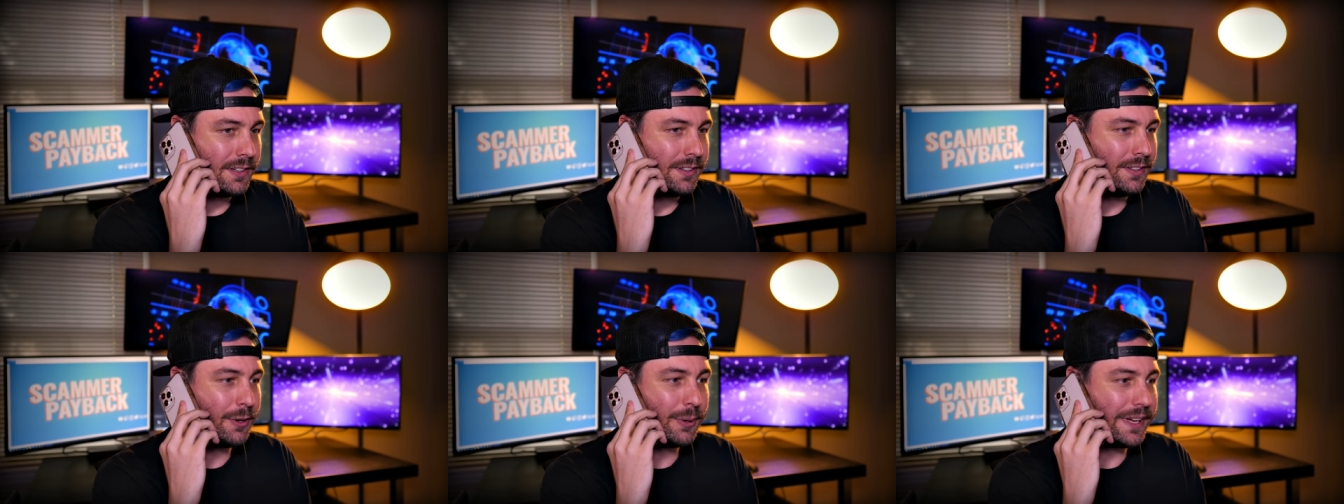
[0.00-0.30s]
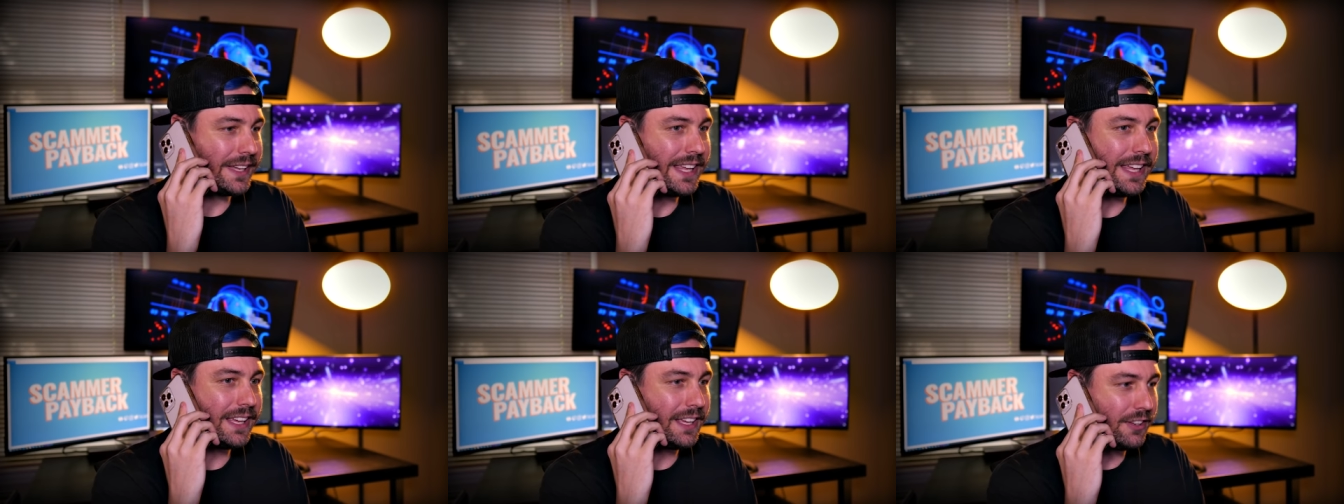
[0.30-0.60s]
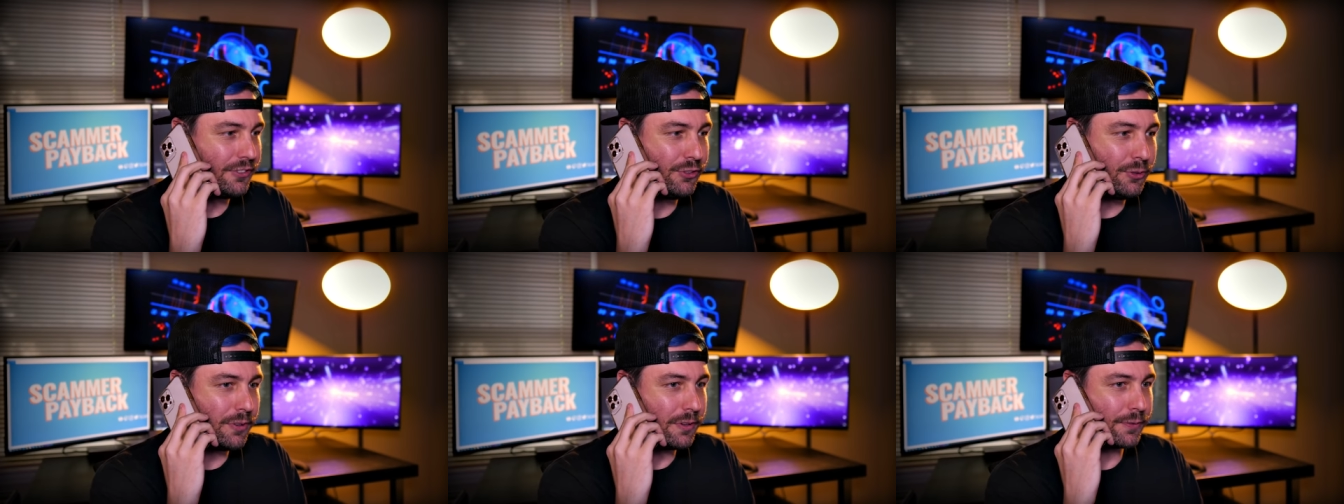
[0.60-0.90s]
No, I can't
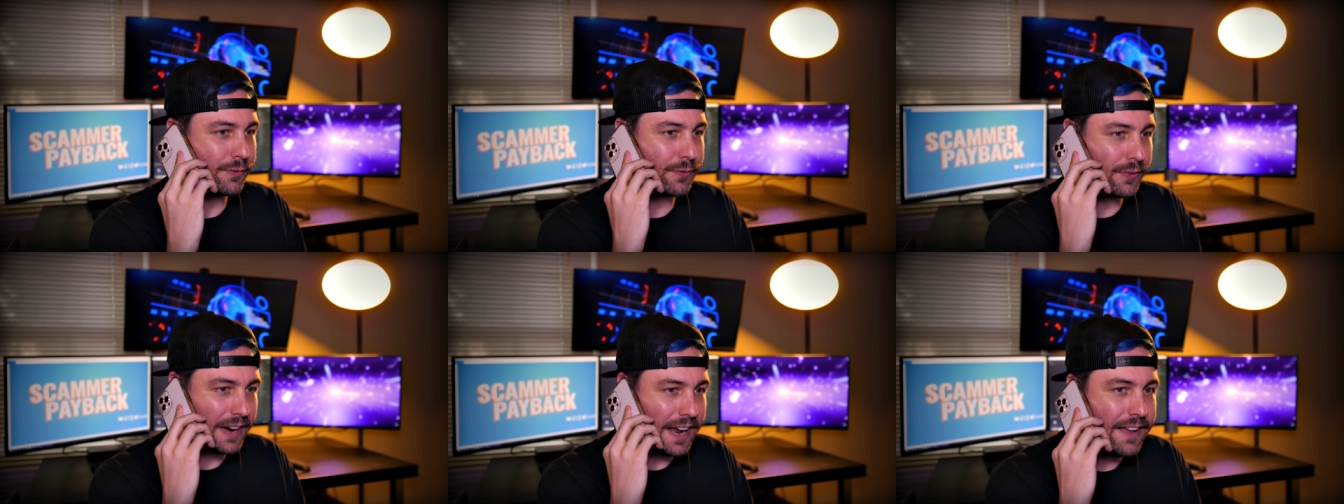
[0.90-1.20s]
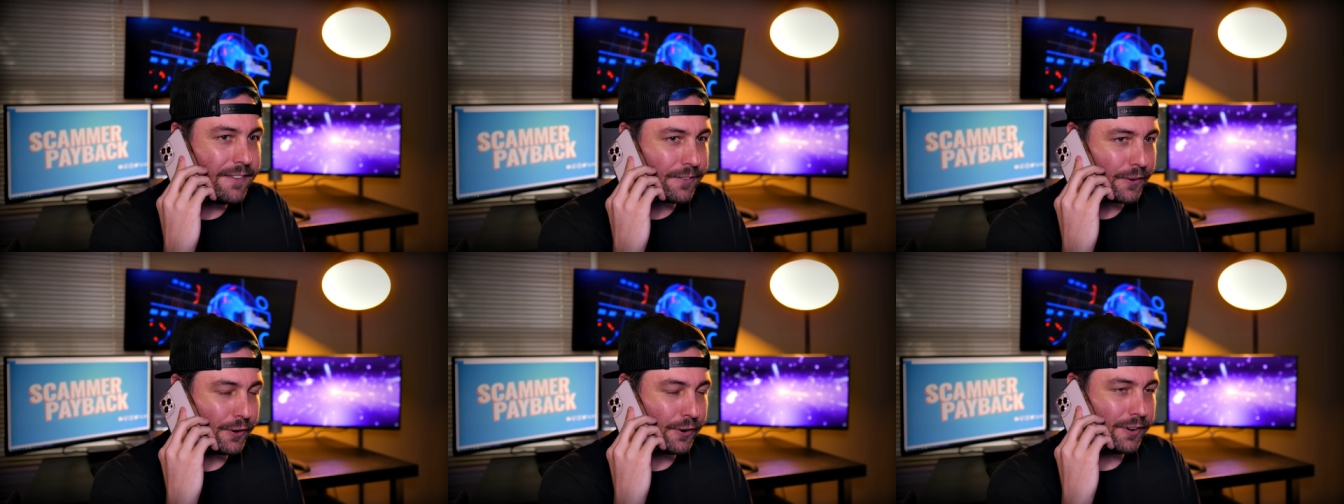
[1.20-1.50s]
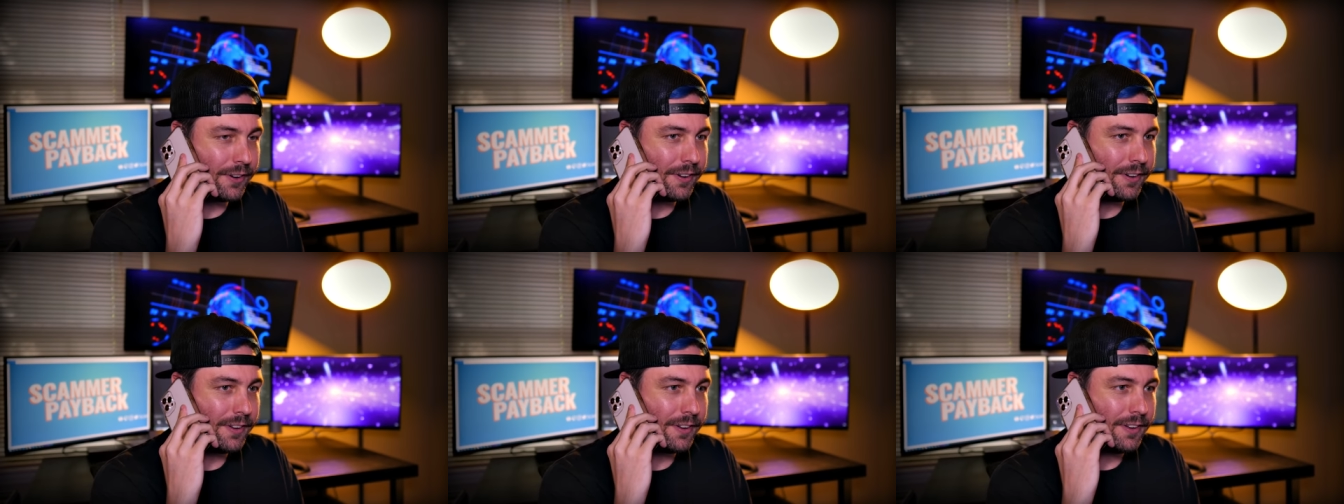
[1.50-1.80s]
get you a
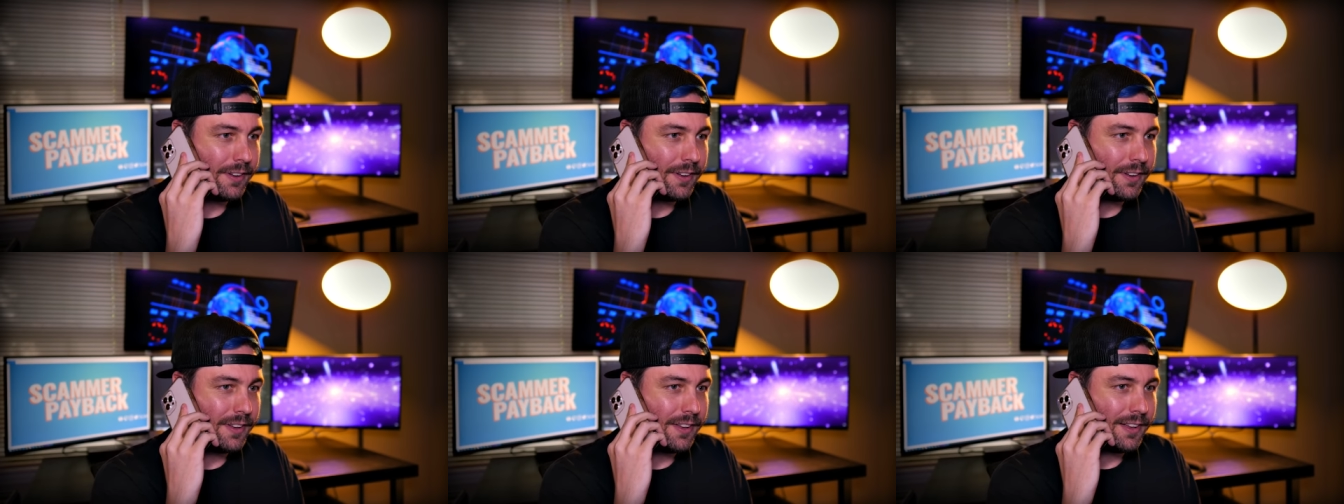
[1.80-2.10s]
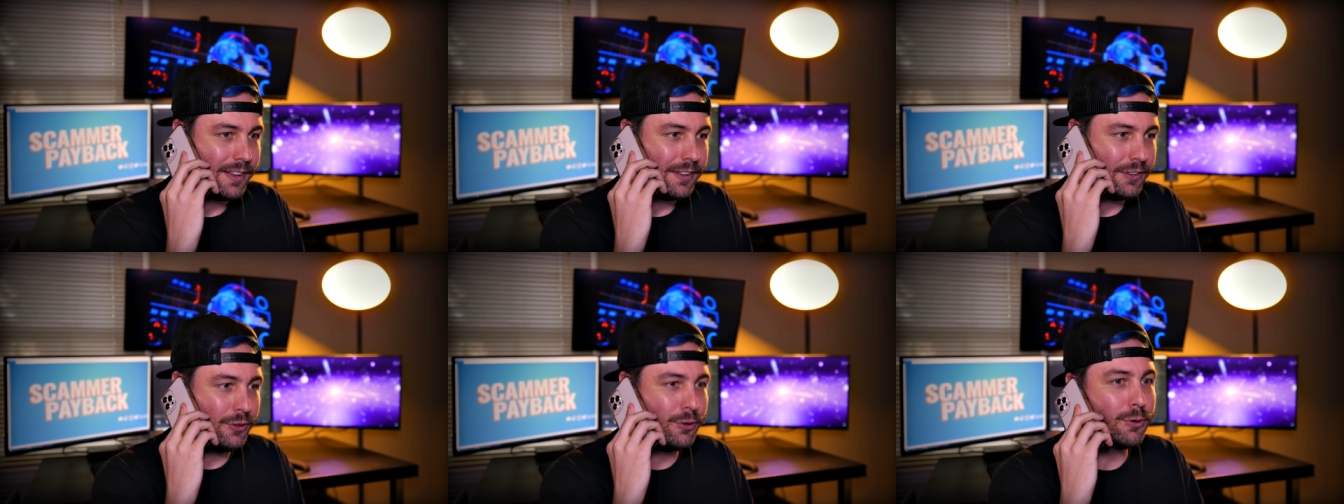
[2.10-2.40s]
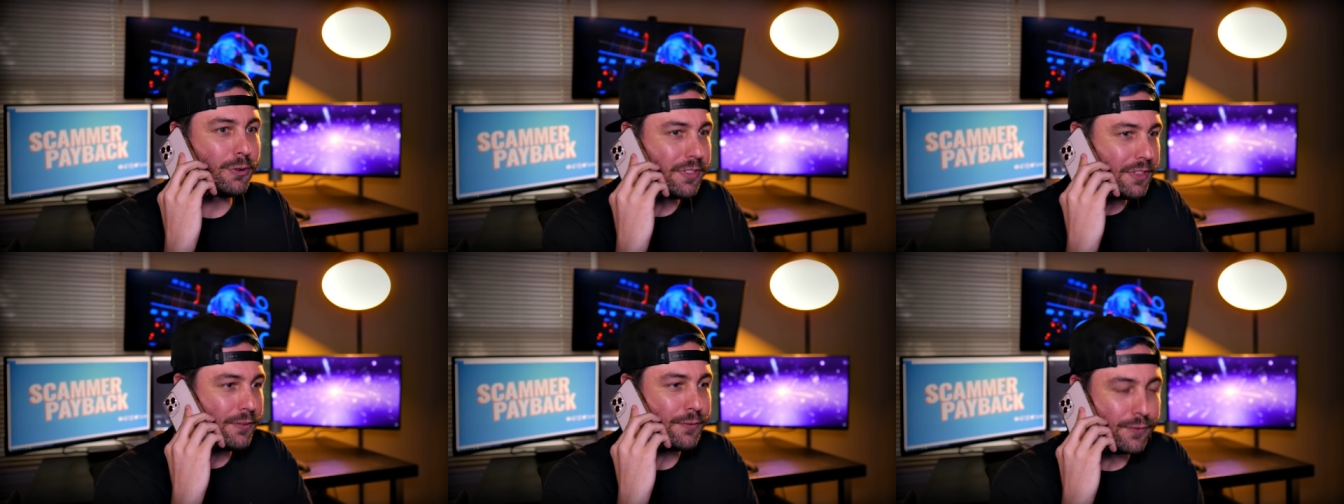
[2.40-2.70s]
Friver.
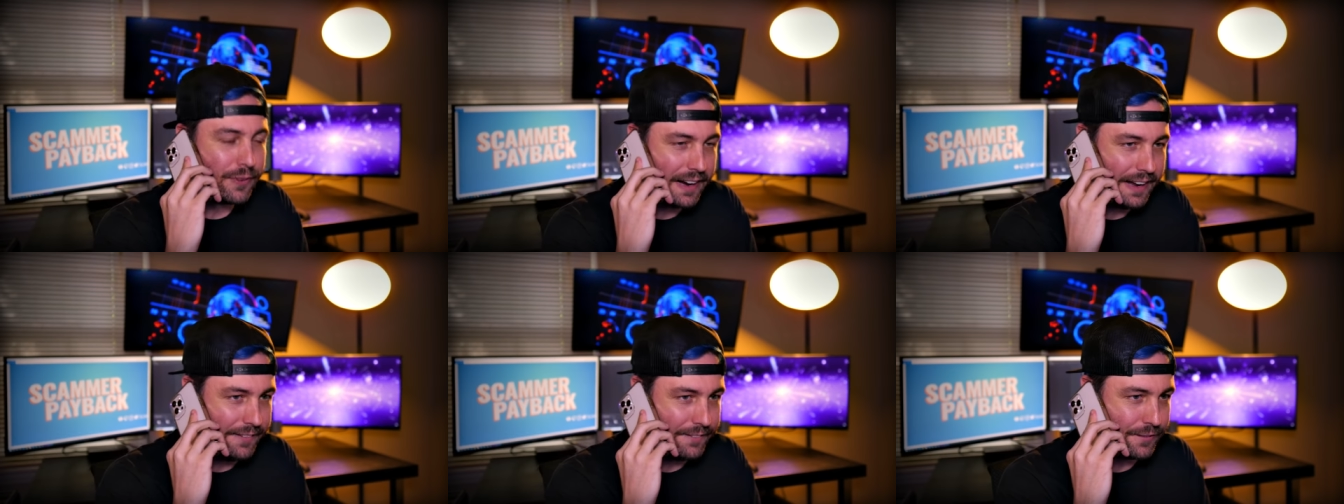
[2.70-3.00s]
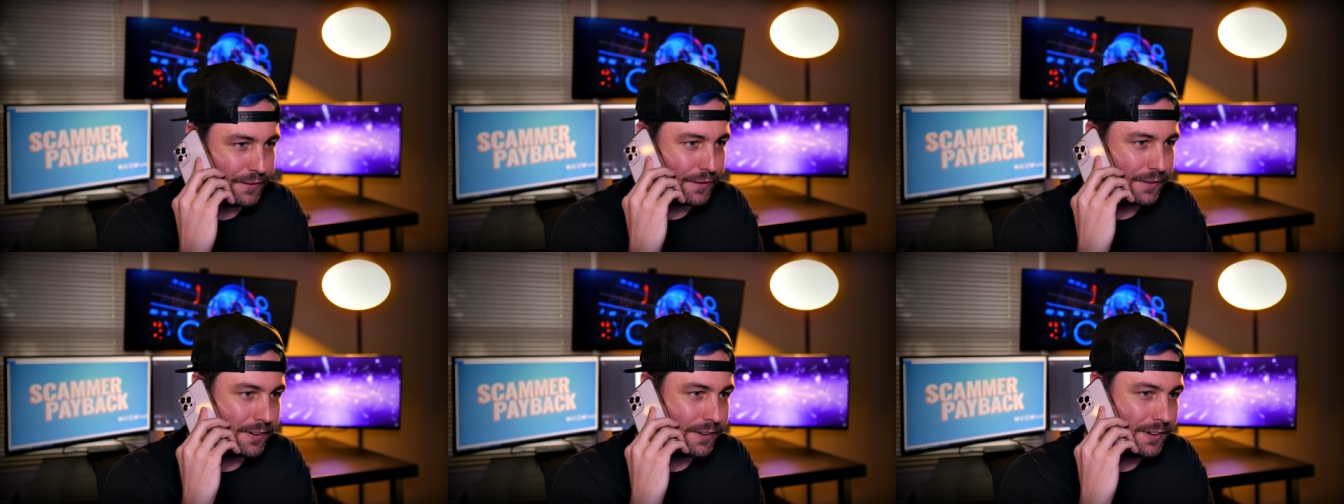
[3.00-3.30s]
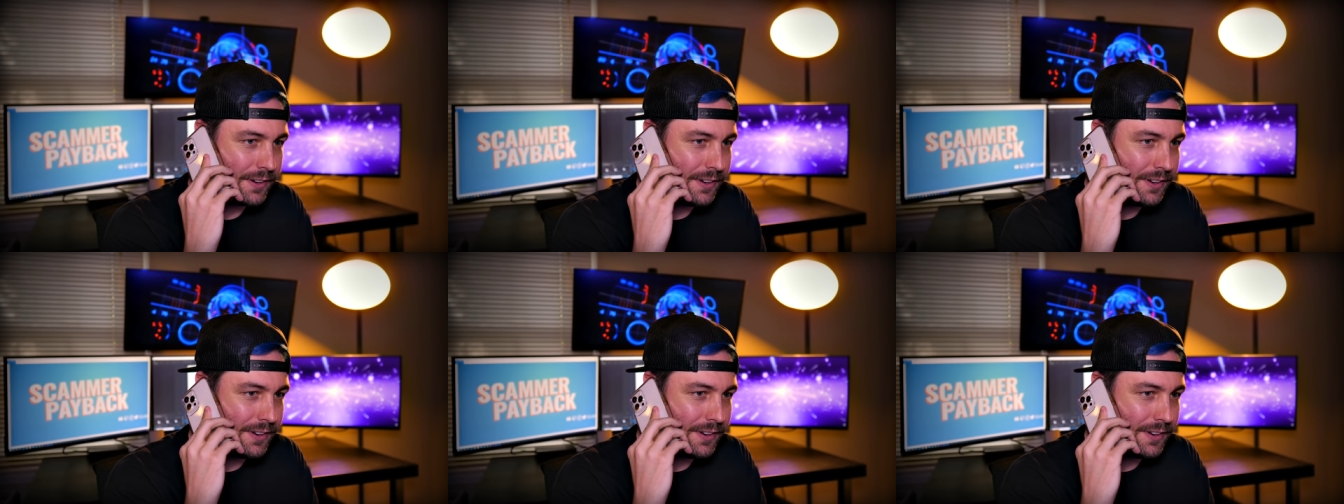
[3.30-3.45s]
You're the Friver.